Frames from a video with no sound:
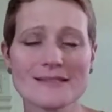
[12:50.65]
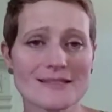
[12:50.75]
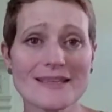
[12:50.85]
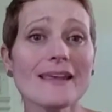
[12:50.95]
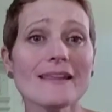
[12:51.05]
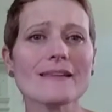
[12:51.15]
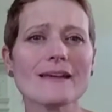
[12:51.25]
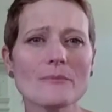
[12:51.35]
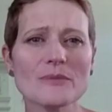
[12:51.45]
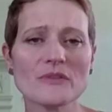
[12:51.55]
skin.
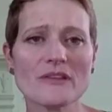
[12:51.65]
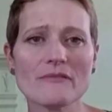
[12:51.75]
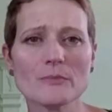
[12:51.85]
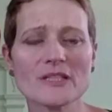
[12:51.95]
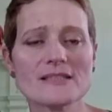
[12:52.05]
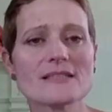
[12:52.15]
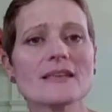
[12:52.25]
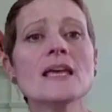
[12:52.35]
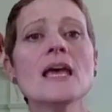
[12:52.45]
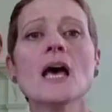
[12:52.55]
I mean, with everybody's
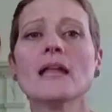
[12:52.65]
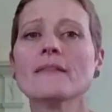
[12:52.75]
skin.